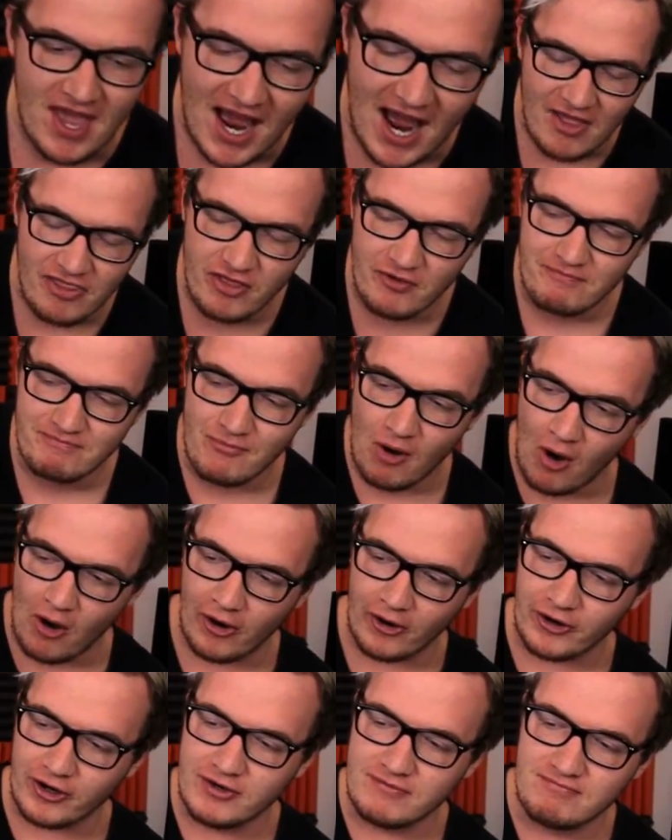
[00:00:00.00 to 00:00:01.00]
And the
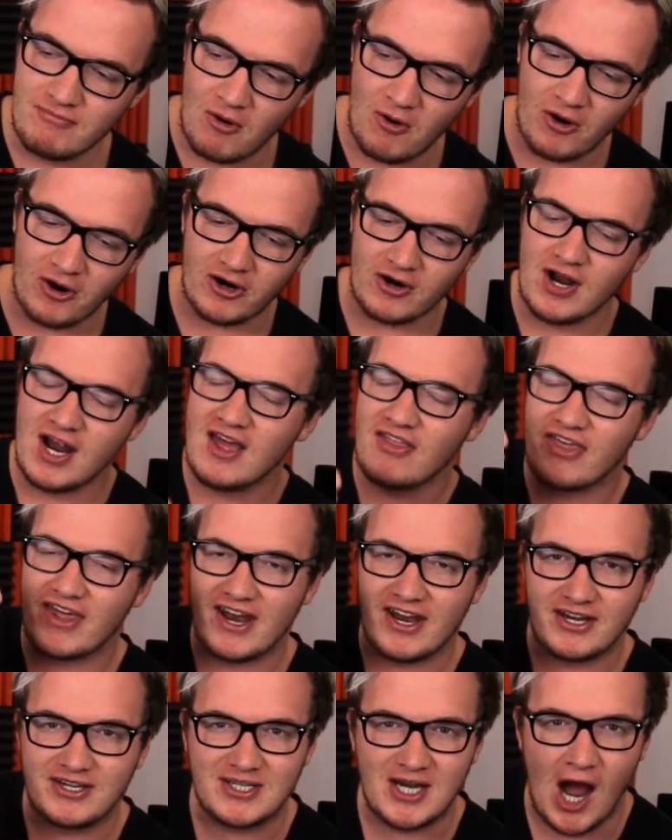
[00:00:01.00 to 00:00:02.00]
more and more that
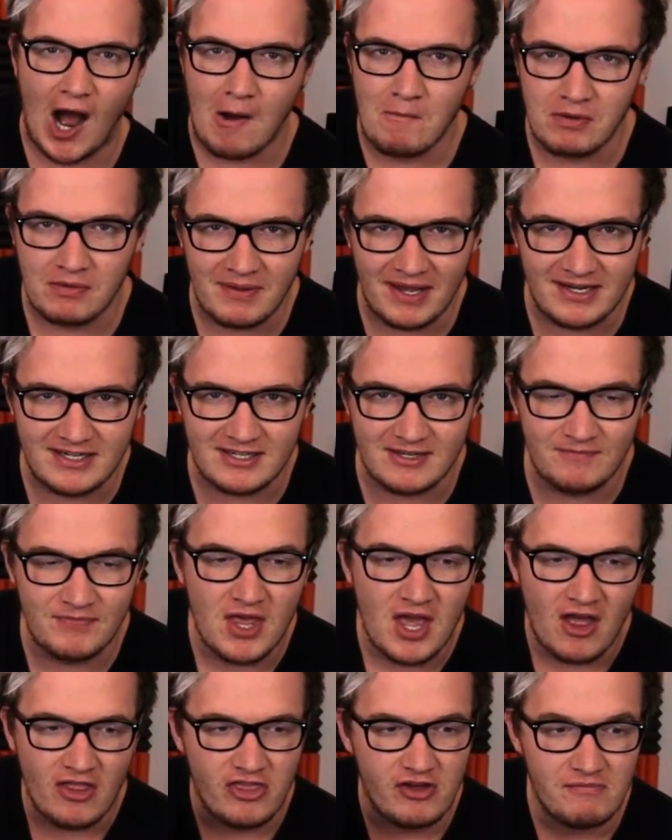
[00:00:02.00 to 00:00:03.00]
I complimented him,
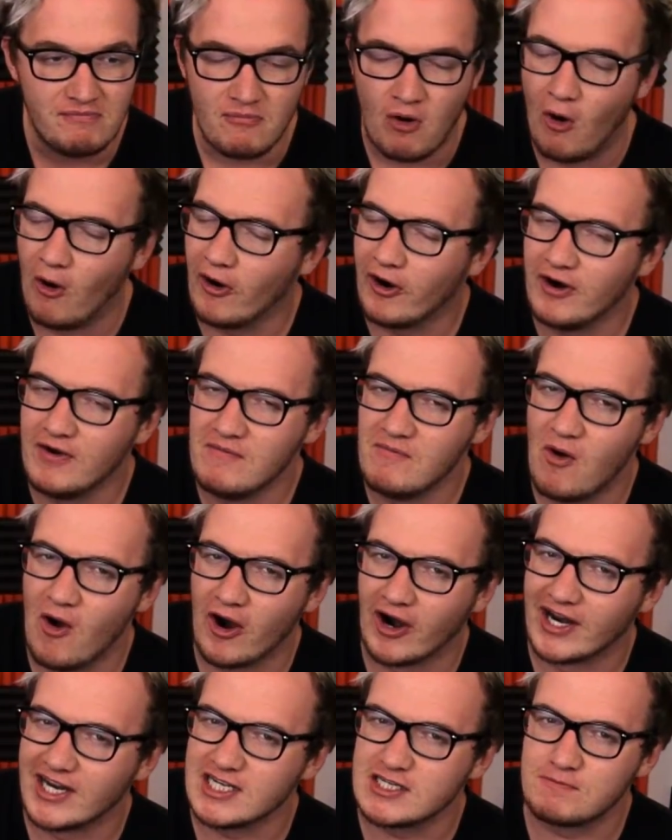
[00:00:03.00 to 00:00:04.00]
the more and
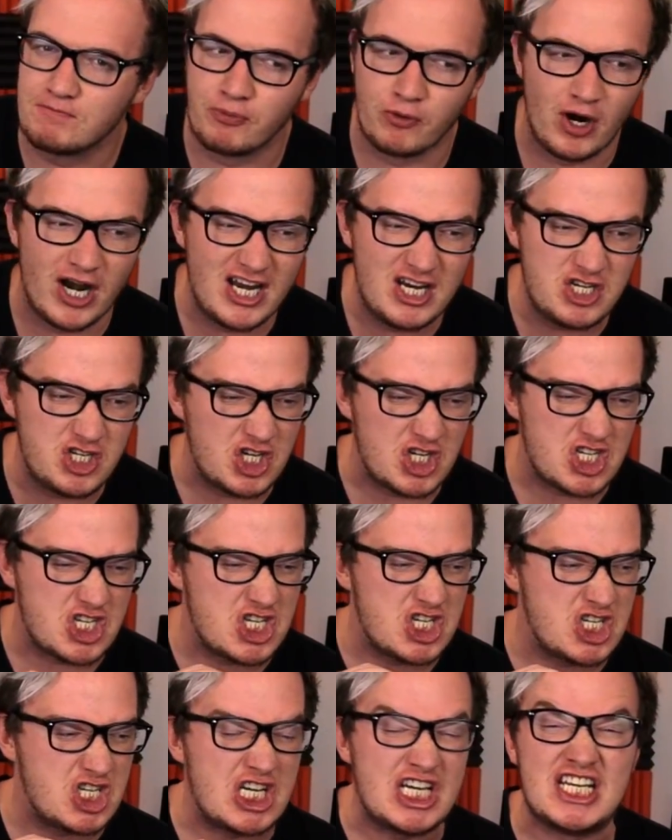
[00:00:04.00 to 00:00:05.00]
more his brain just
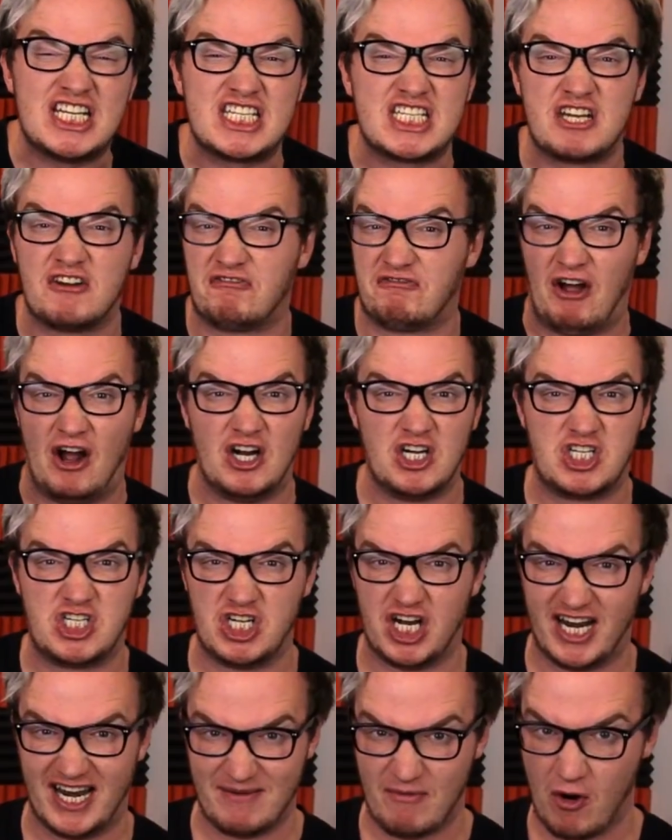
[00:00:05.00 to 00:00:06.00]
ceased to
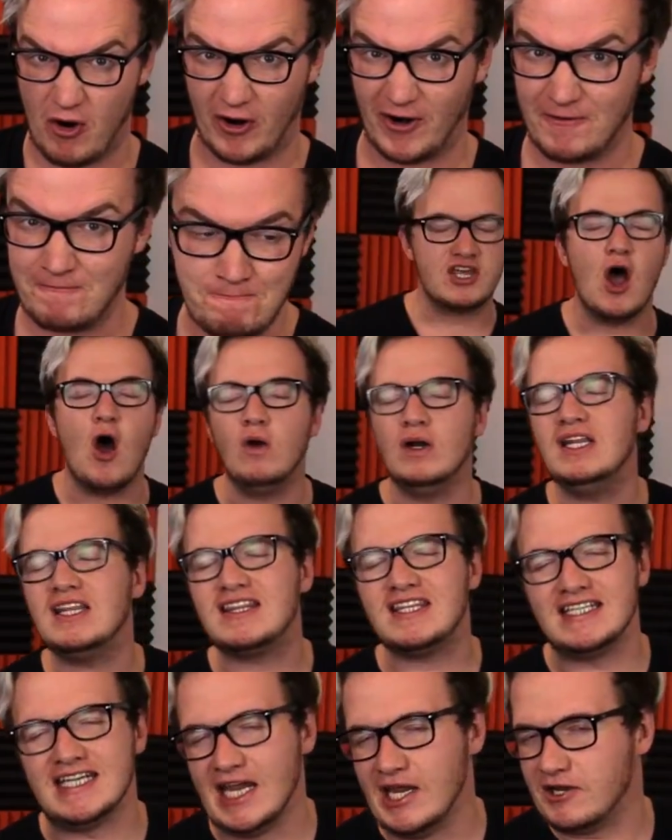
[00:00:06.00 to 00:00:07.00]
function anymore. The only
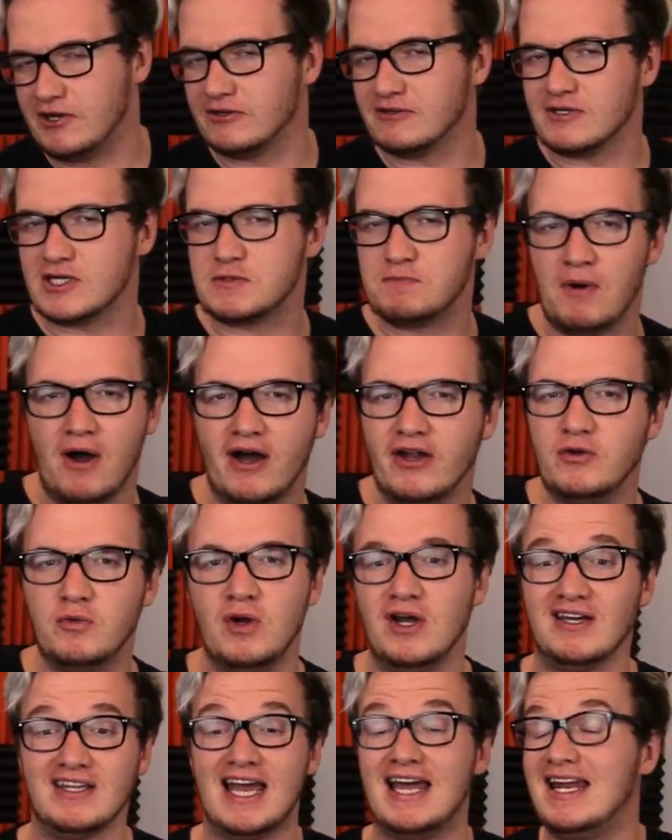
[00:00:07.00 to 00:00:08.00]
thing he could respond
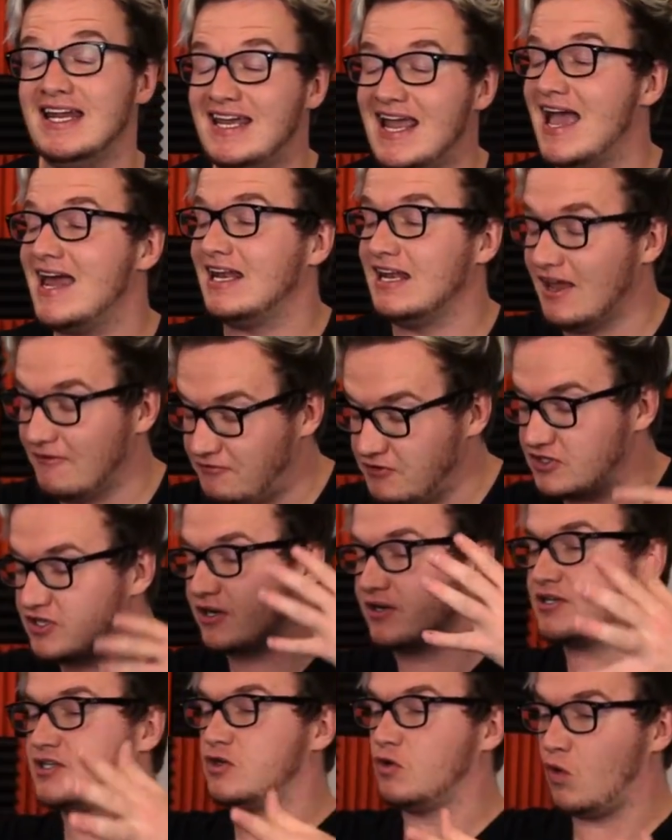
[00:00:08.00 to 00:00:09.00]
with, and again, if you
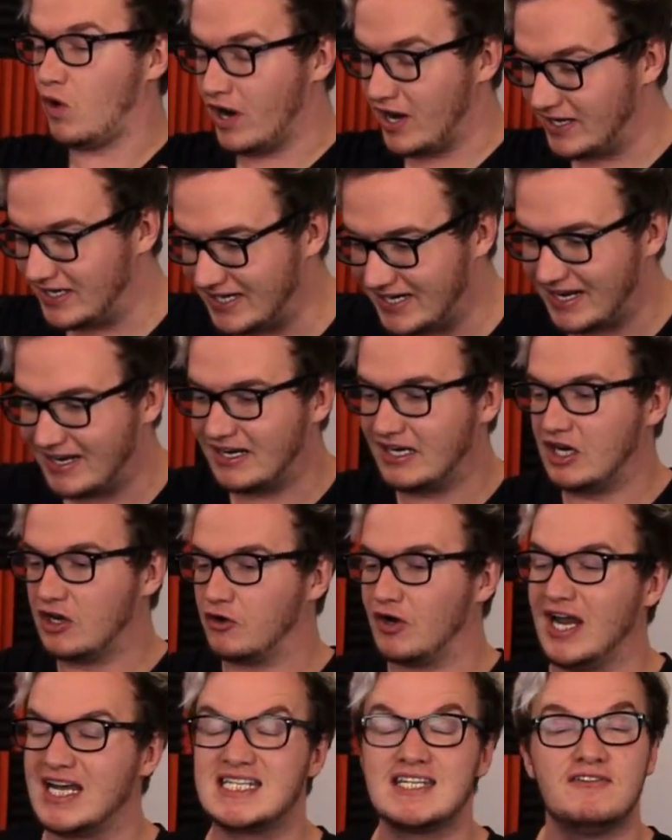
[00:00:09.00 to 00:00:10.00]
start swearing and getting
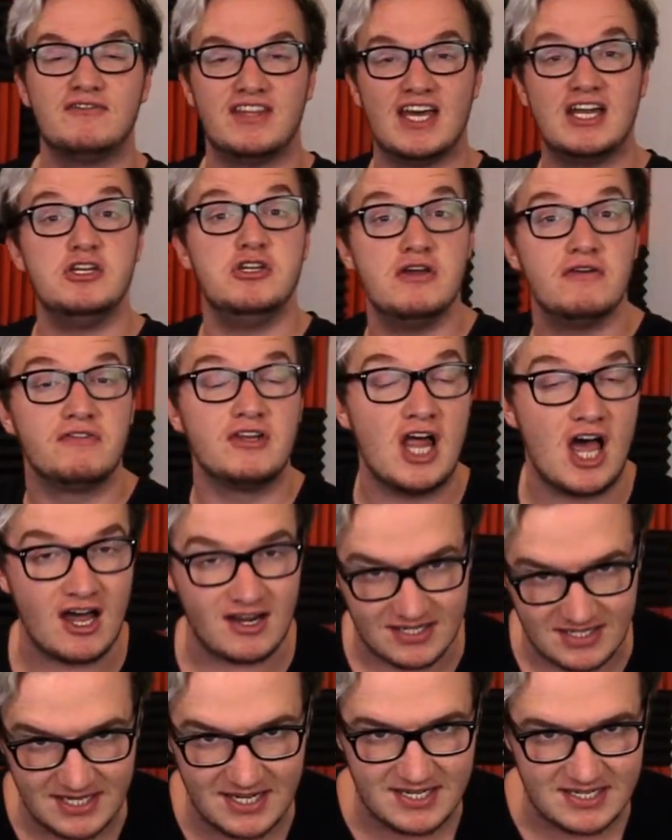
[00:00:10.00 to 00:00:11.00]
aggressive, then you've
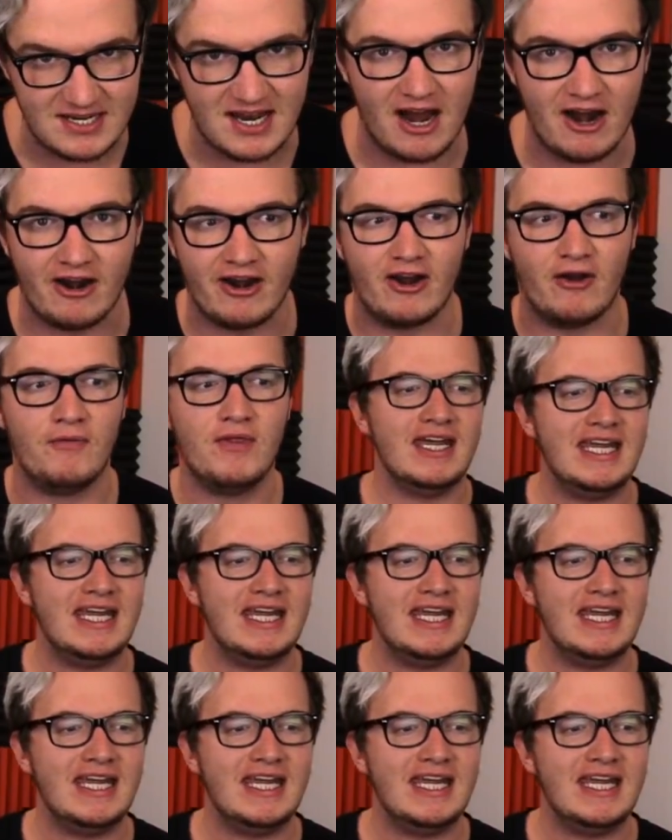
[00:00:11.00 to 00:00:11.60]
lost in the scenario.